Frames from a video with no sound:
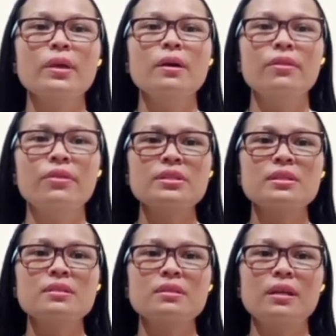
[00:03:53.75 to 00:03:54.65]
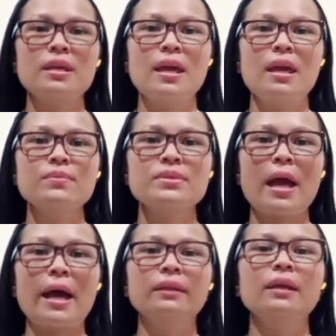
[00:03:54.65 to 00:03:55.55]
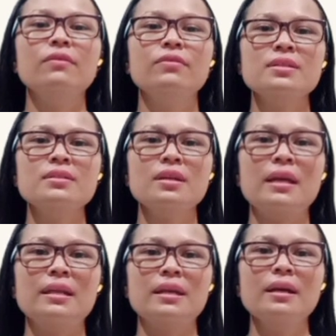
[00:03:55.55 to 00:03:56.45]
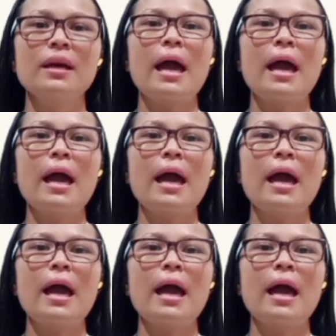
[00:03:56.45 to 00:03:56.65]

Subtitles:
this study aims at investigating